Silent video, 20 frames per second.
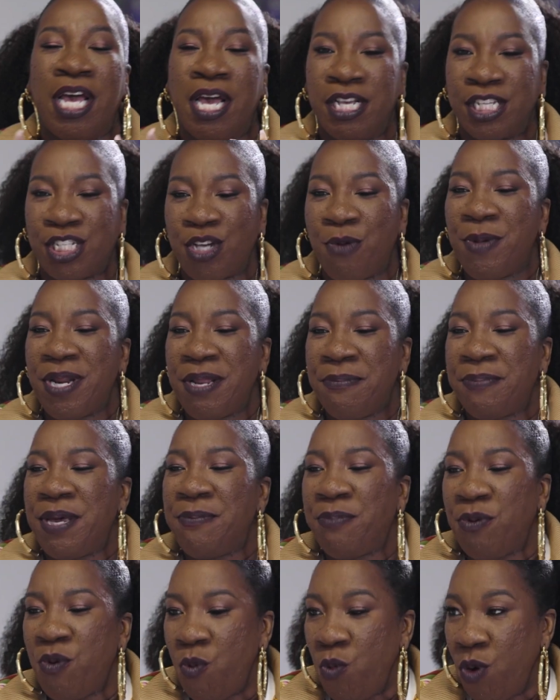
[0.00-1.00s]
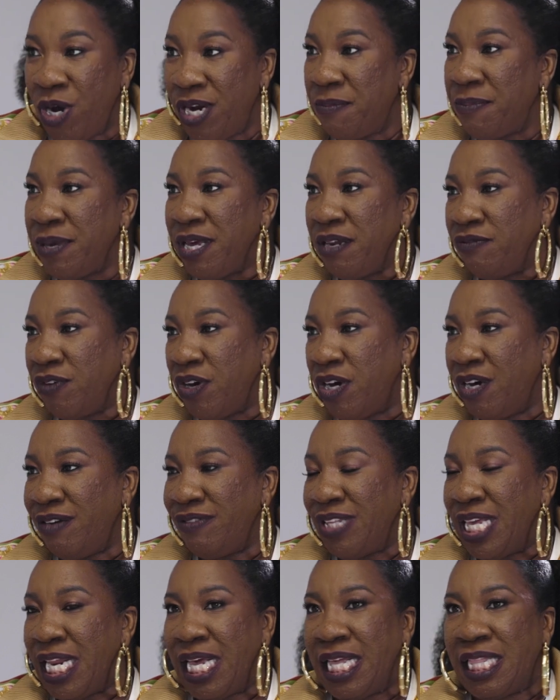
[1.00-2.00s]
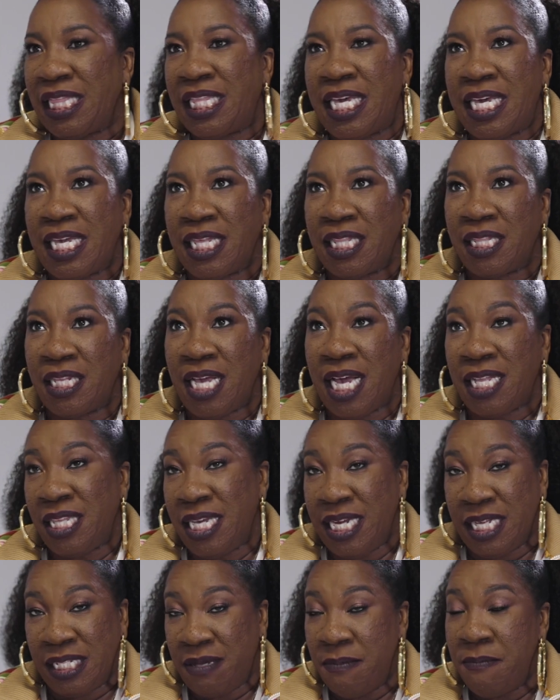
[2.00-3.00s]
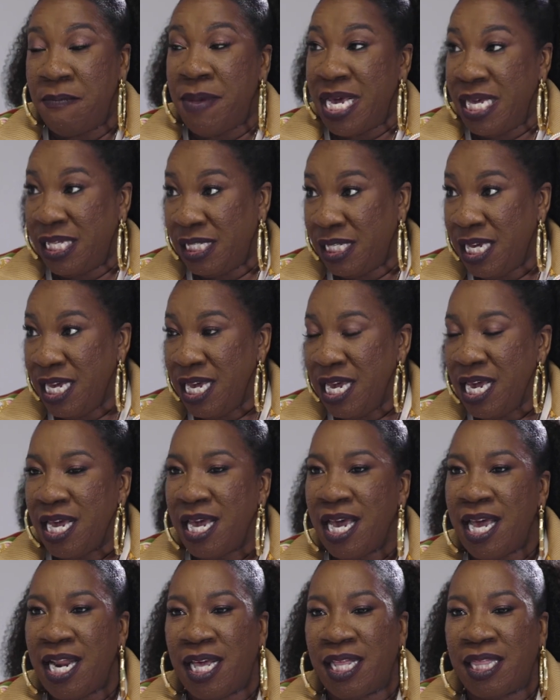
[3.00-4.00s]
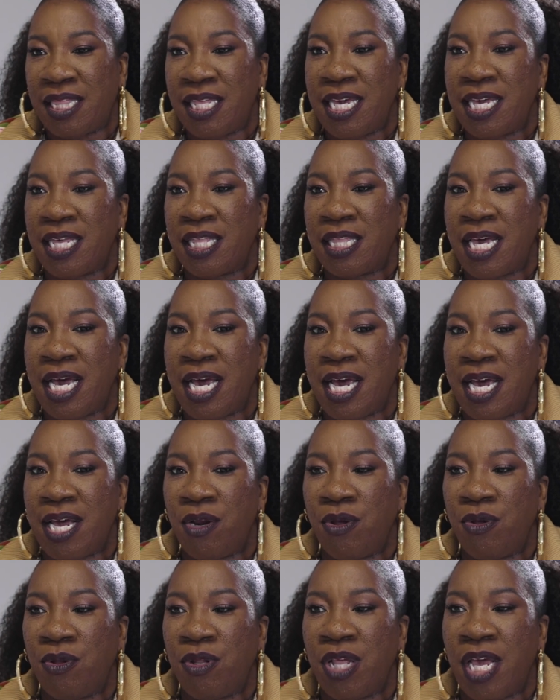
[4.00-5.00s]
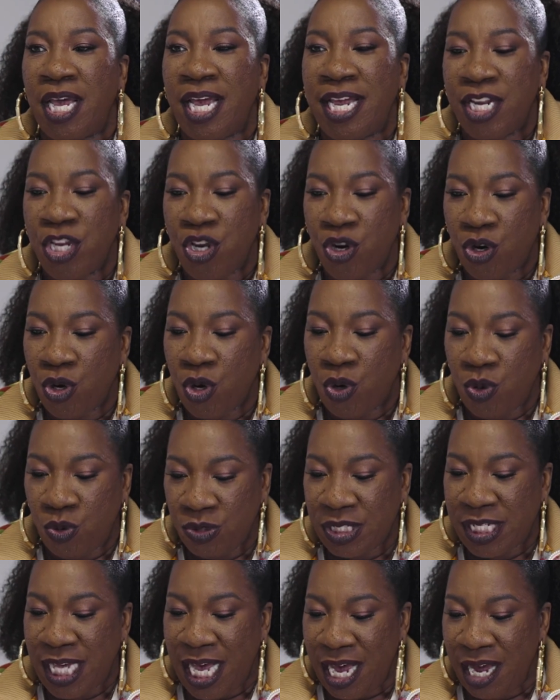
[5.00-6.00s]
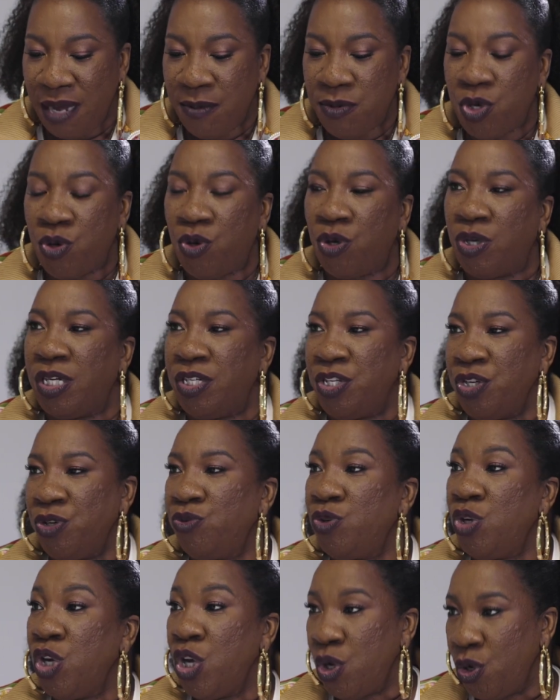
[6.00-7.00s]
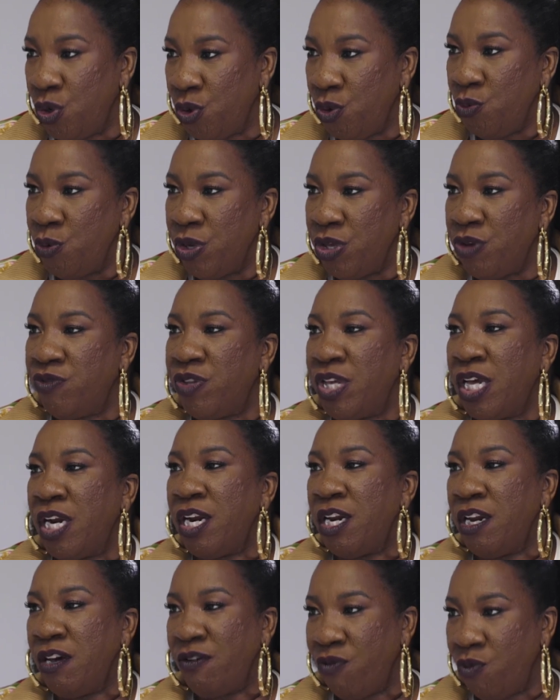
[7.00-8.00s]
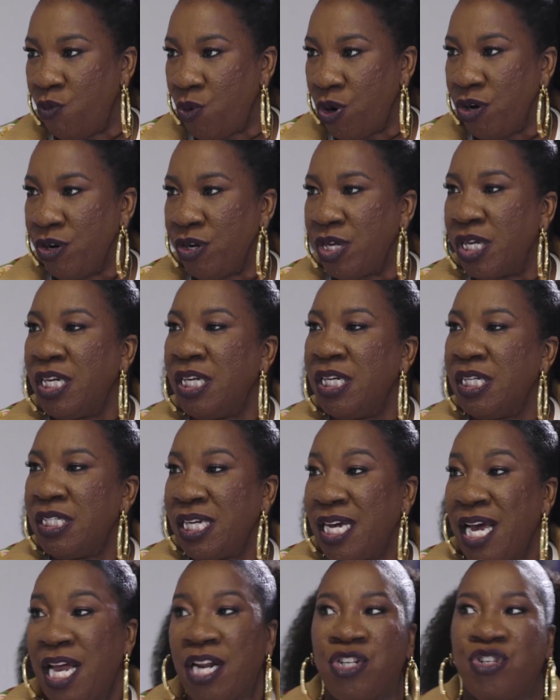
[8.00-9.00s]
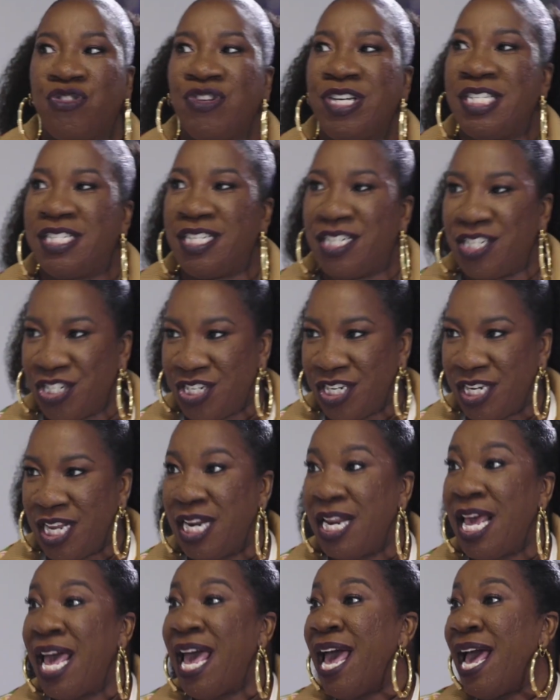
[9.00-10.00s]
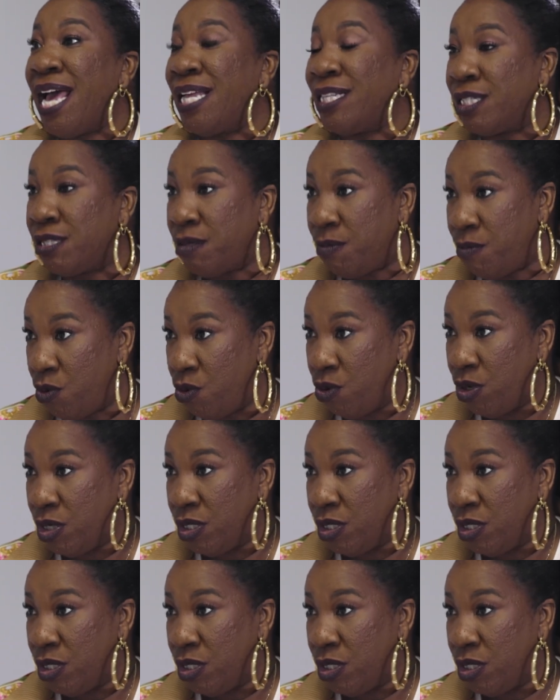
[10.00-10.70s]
So many people want to be involved, and I think it's amazing. And I think that in your own time, you'll know when you've done enough work to kind of transition and add some more